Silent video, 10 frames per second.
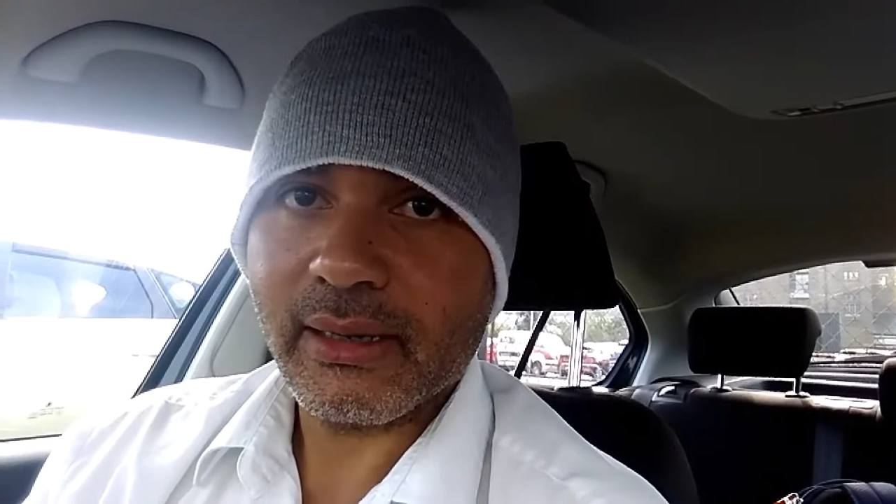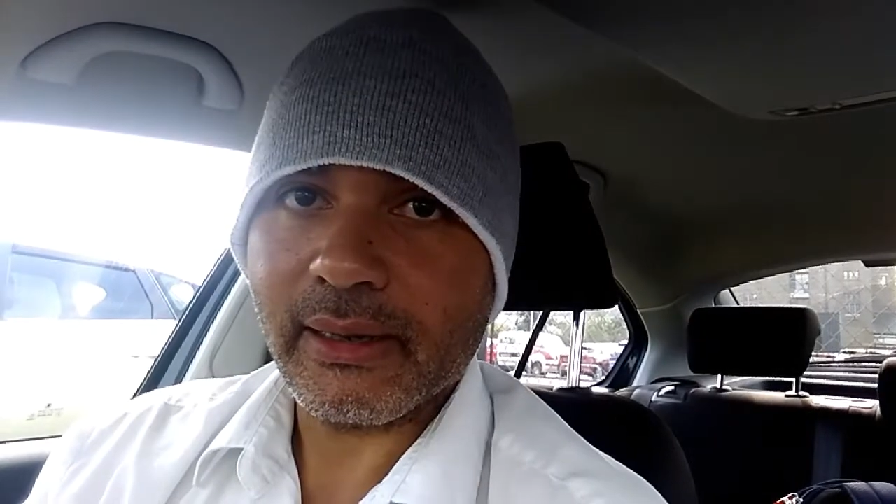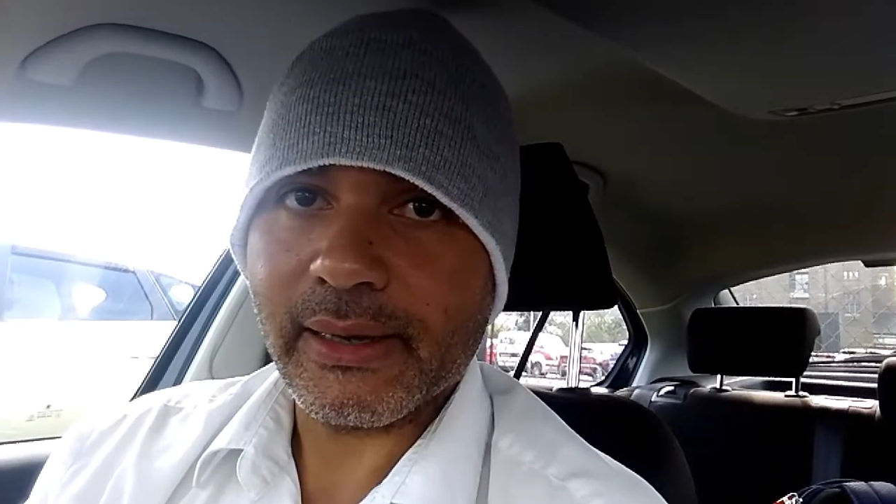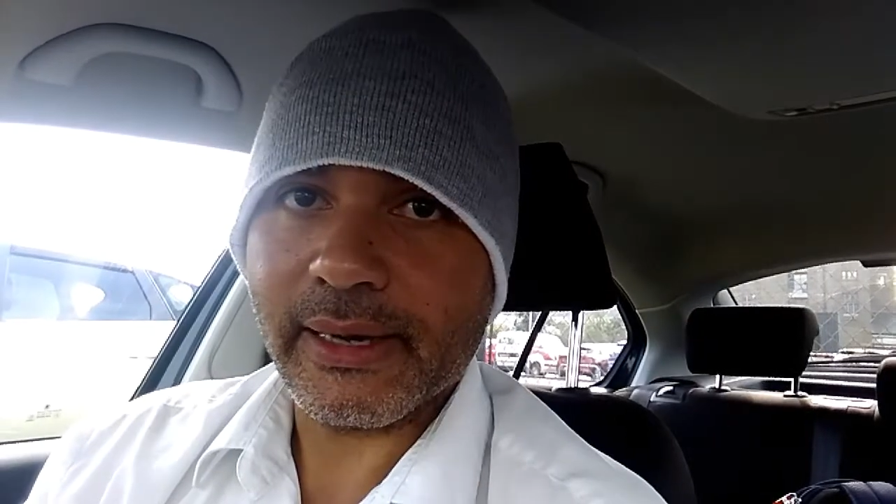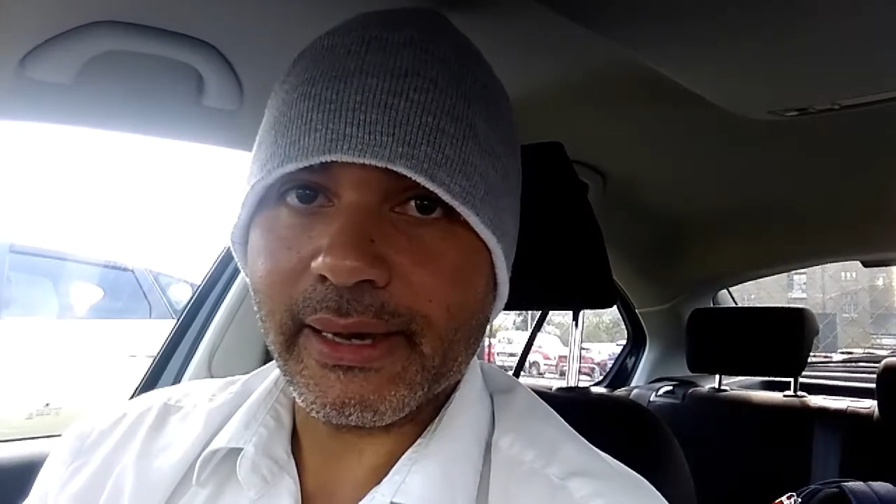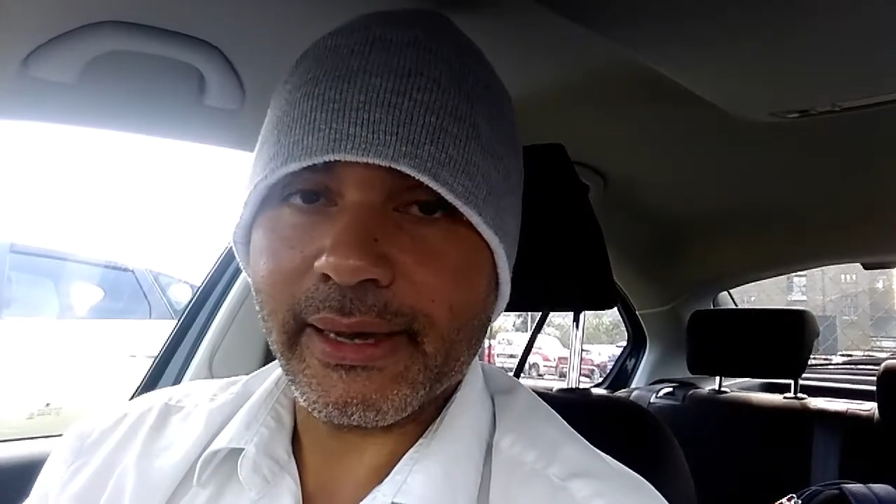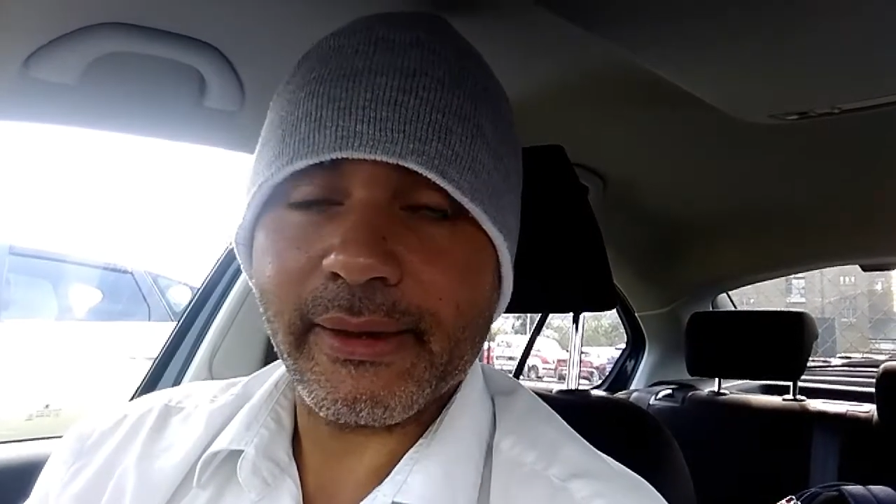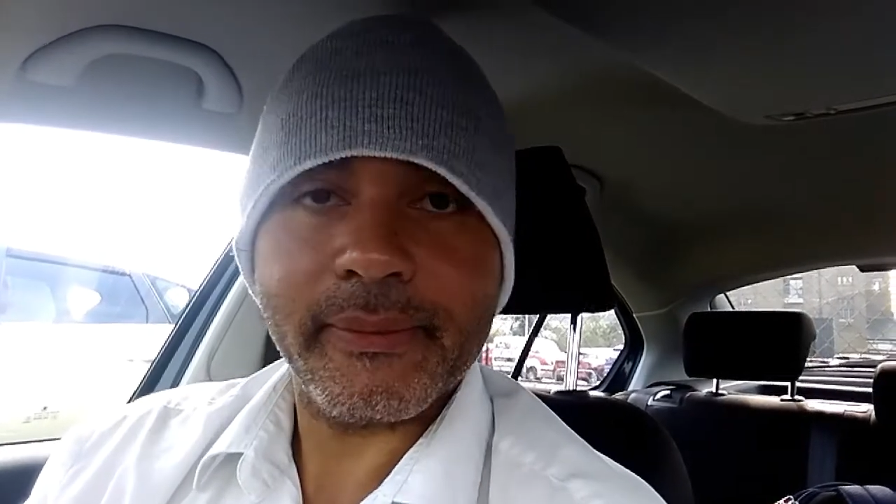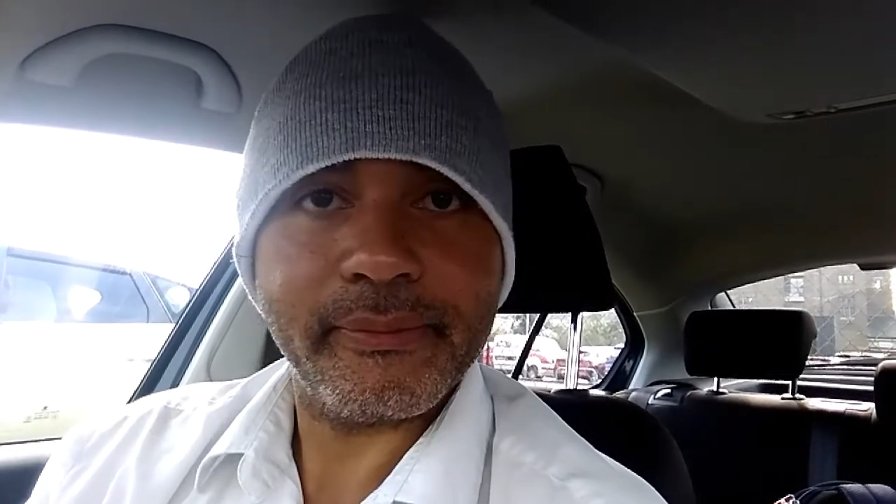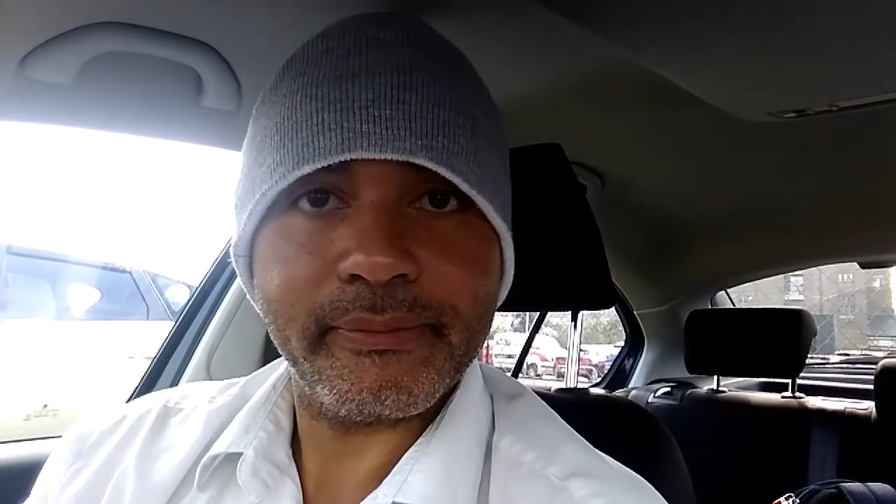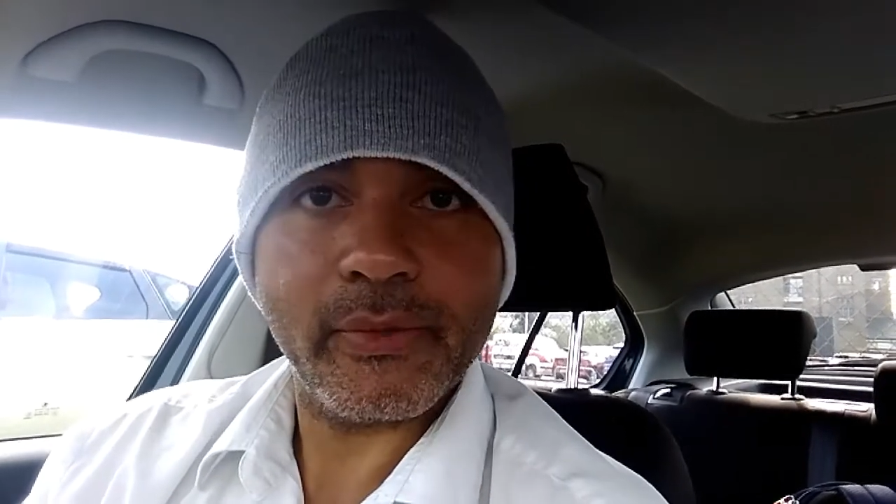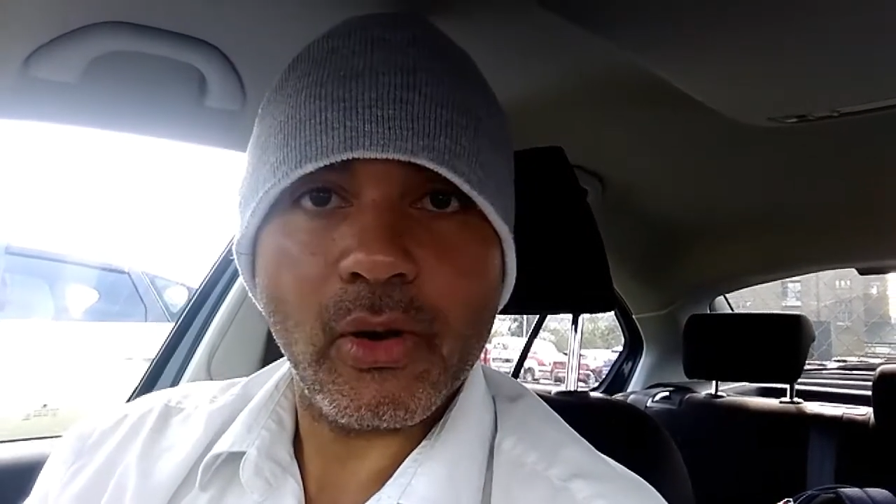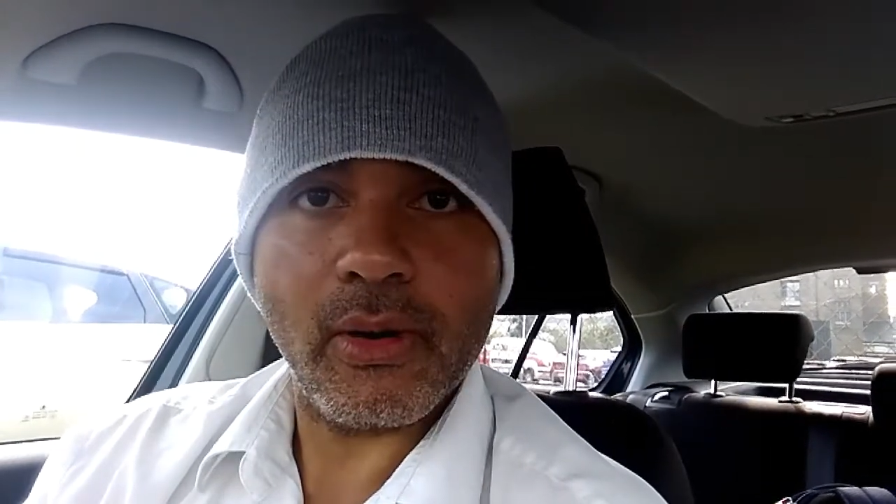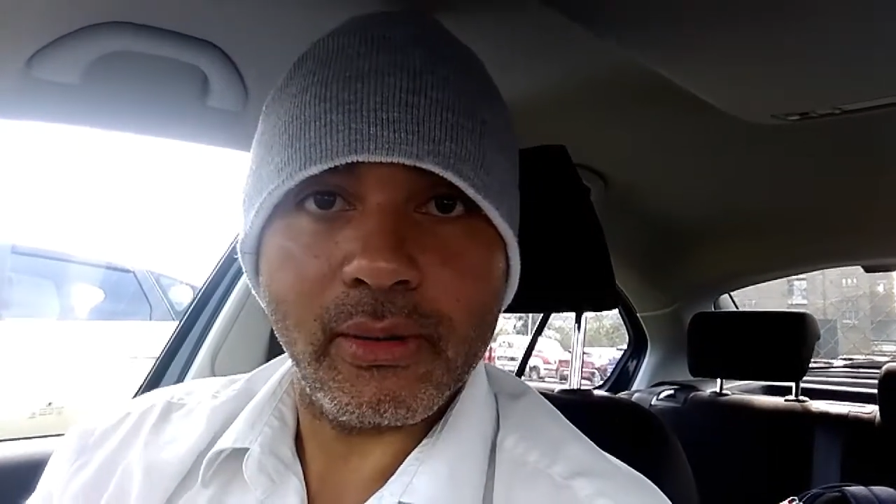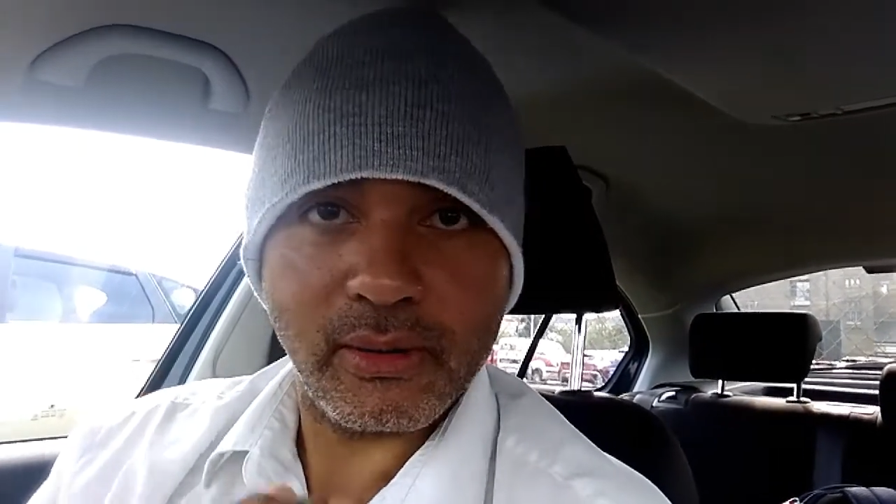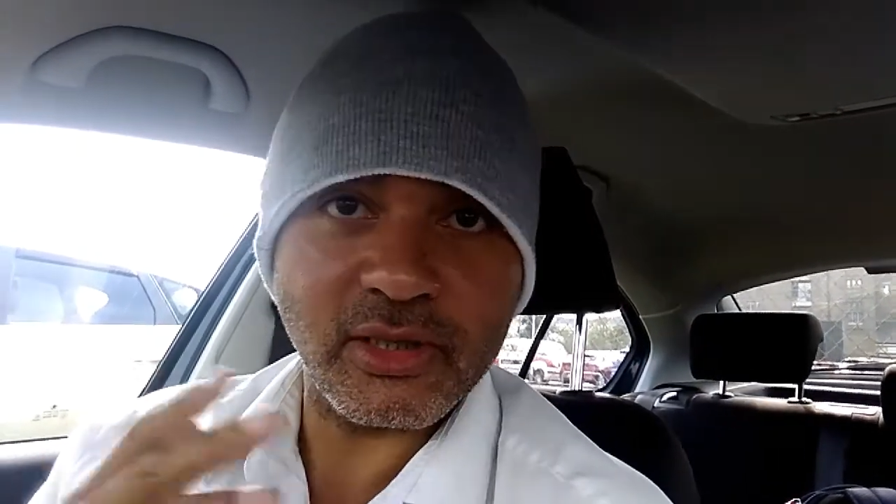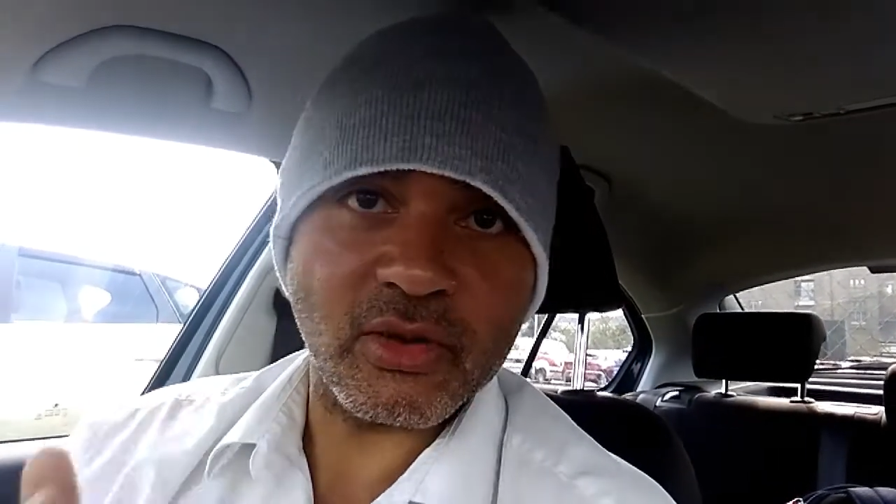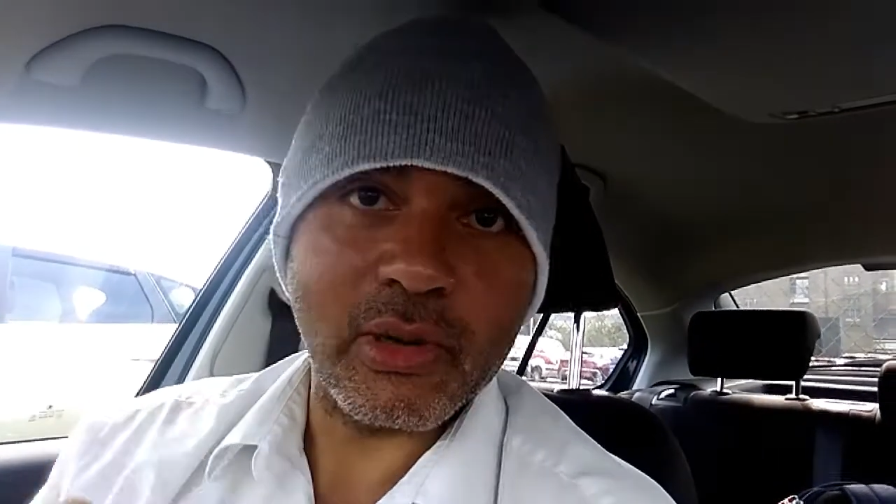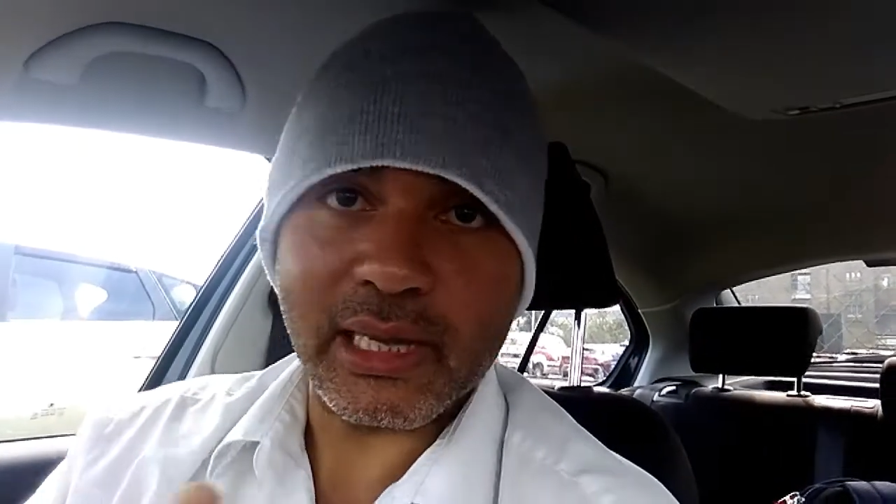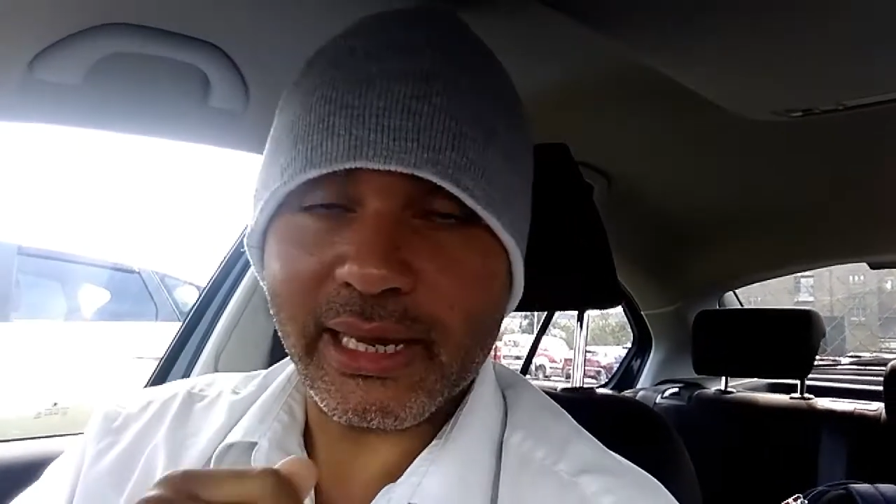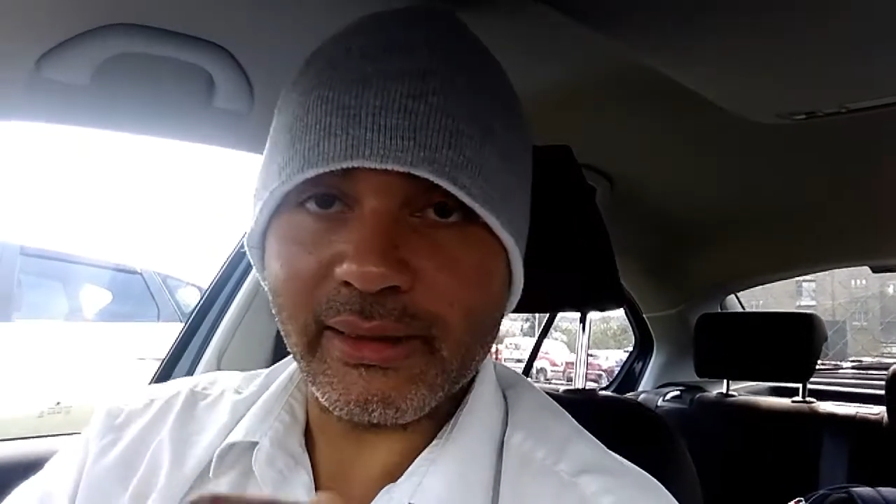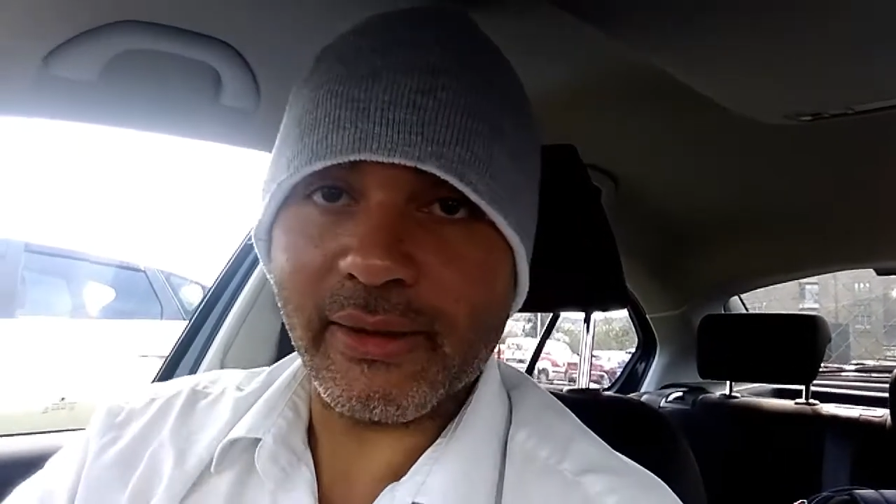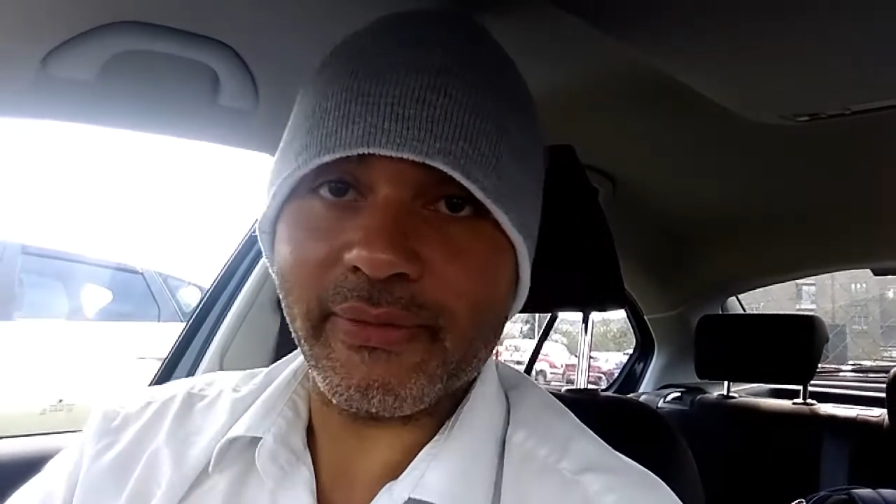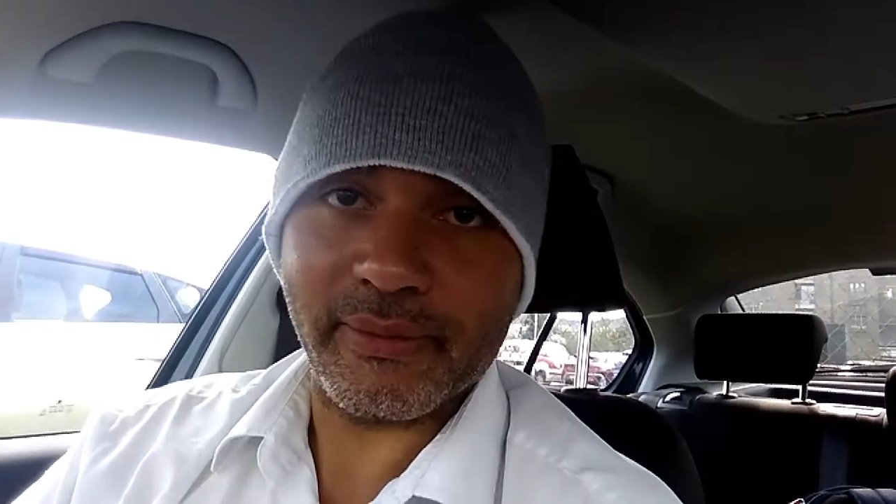just go online.